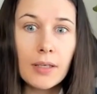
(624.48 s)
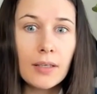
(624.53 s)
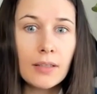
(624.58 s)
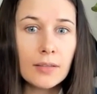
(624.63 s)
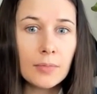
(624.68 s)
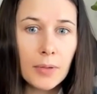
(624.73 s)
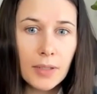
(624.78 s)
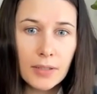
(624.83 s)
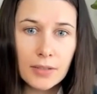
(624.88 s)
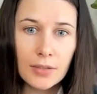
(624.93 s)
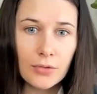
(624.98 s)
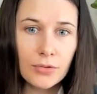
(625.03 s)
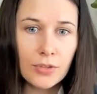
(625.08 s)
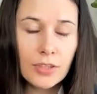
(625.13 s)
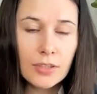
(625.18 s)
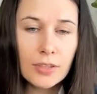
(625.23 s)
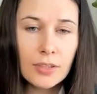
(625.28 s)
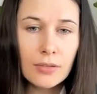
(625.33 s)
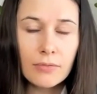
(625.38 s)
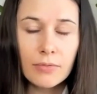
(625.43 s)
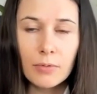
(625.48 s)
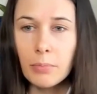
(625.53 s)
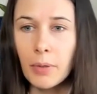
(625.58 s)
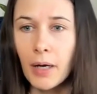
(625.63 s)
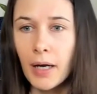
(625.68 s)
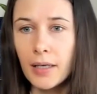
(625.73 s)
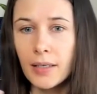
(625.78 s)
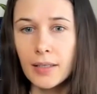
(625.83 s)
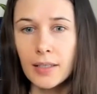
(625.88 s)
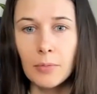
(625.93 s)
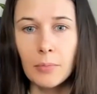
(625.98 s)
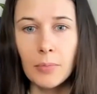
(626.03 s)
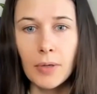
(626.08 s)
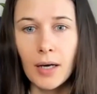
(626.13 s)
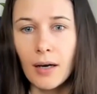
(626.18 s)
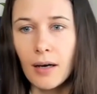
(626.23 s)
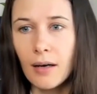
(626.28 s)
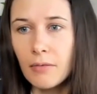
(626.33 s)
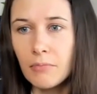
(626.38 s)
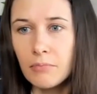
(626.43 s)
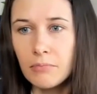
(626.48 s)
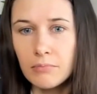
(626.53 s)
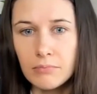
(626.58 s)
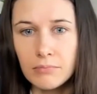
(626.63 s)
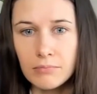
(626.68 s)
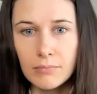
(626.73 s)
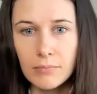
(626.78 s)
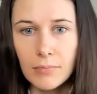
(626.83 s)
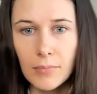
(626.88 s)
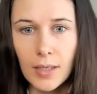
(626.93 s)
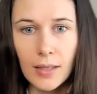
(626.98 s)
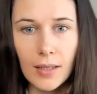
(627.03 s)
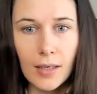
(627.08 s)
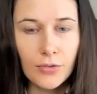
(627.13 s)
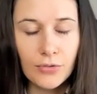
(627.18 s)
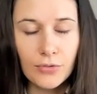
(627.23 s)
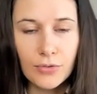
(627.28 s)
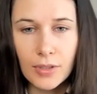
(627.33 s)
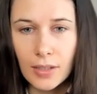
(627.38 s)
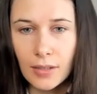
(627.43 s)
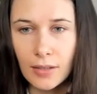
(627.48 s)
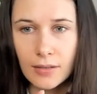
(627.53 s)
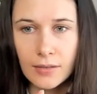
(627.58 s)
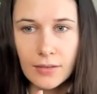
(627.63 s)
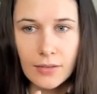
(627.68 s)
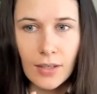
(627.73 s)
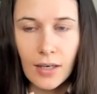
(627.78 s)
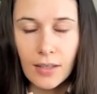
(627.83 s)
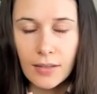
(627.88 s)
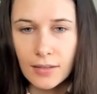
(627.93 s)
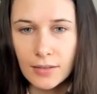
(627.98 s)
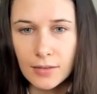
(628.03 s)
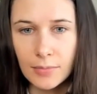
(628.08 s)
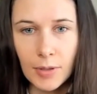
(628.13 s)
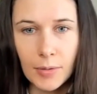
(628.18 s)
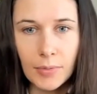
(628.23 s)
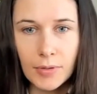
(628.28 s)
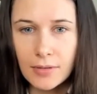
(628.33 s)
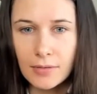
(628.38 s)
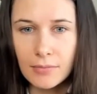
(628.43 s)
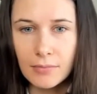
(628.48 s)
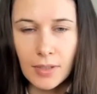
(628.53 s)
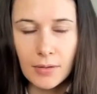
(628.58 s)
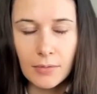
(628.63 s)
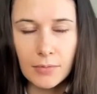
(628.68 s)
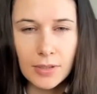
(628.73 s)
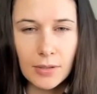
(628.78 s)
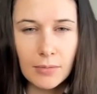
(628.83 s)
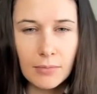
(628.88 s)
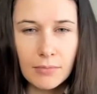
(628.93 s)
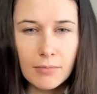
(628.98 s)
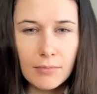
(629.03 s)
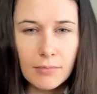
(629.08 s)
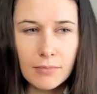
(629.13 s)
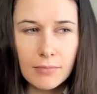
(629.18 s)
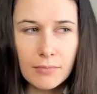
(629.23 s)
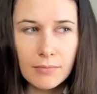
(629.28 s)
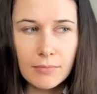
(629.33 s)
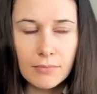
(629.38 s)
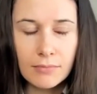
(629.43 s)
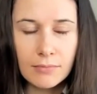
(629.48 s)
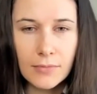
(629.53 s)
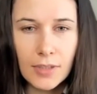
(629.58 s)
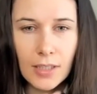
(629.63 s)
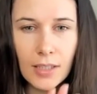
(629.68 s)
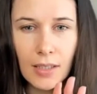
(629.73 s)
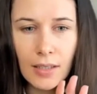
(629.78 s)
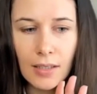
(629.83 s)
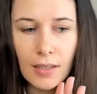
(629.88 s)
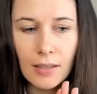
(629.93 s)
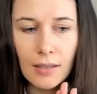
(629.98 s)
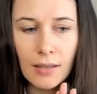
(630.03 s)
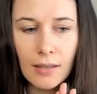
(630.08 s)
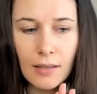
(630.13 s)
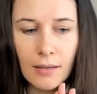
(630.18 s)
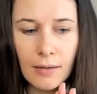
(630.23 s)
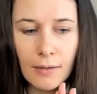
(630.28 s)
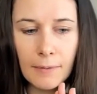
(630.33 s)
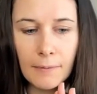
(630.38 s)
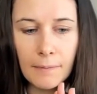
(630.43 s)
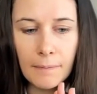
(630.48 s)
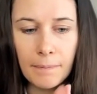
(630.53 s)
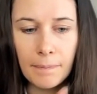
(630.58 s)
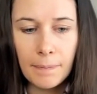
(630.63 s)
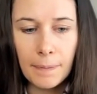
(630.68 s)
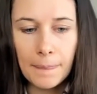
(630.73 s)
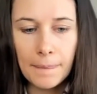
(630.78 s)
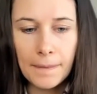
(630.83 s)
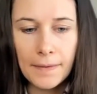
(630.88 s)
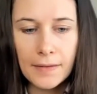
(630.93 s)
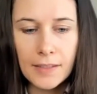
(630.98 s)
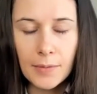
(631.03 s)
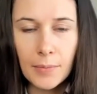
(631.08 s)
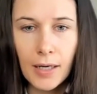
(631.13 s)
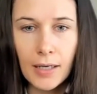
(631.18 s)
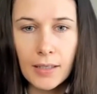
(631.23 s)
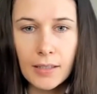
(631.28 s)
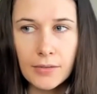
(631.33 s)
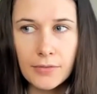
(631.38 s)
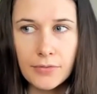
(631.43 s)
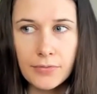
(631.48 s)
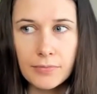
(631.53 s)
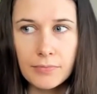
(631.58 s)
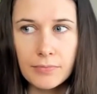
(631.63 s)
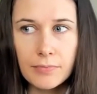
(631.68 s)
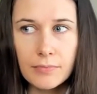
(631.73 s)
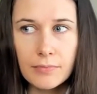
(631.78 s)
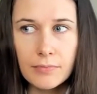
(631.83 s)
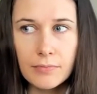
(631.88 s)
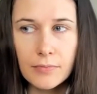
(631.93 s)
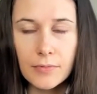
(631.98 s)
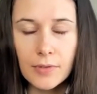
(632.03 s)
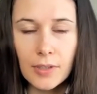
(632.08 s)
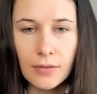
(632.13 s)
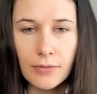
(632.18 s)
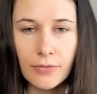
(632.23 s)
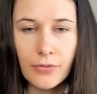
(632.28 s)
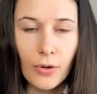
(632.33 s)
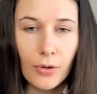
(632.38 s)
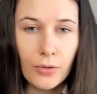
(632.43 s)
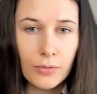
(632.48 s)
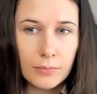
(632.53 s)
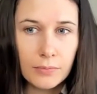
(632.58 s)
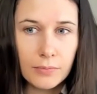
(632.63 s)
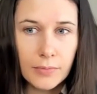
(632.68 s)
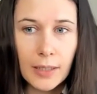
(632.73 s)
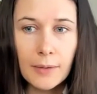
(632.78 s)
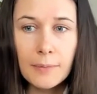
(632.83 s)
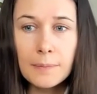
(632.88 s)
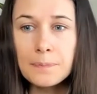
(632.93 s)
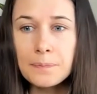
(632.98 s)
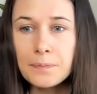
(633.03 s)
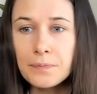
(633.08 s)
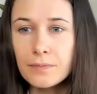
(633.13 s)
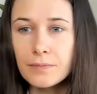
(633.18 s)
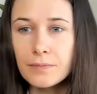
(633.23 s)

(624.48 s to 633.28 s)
his brother or sister will buy him um electronics, maybe um, some mm, um some kind of uh, phone, yeah.